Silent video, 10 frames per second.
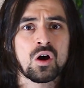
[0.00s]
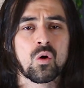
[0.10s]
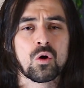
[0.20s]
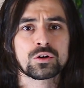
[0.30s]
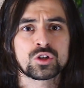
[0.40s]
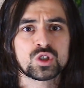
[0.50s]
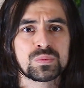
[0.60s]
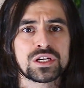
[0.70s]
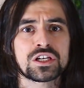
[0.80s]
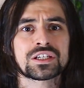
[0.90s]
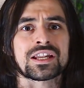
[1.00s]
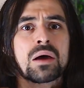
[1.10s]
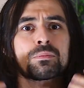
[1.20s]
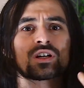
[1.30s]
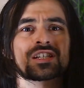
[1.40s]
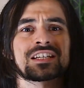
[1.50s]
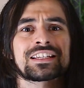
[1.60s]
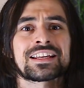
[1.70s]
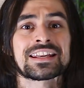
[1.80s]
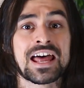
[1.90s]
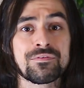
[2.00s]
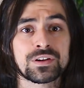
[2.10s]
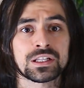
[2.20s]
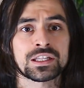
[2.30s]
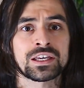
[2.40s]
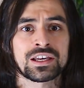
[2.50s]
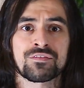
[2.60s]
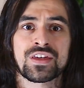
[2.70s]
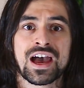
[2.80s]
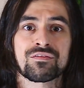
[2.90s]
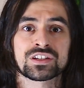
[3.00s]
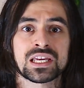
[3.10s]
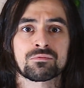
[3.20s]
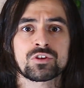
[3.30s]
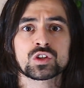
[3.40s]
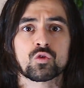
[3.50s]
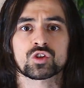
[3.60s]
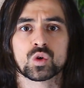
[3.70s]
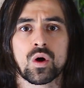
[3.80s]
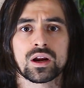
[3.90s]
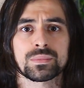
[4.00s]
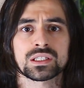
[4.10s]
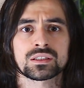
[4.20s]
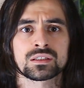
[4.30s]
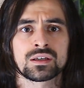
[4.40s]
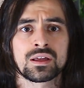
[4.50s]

or two species cannot persist indefinitely if they have the same resource requirements.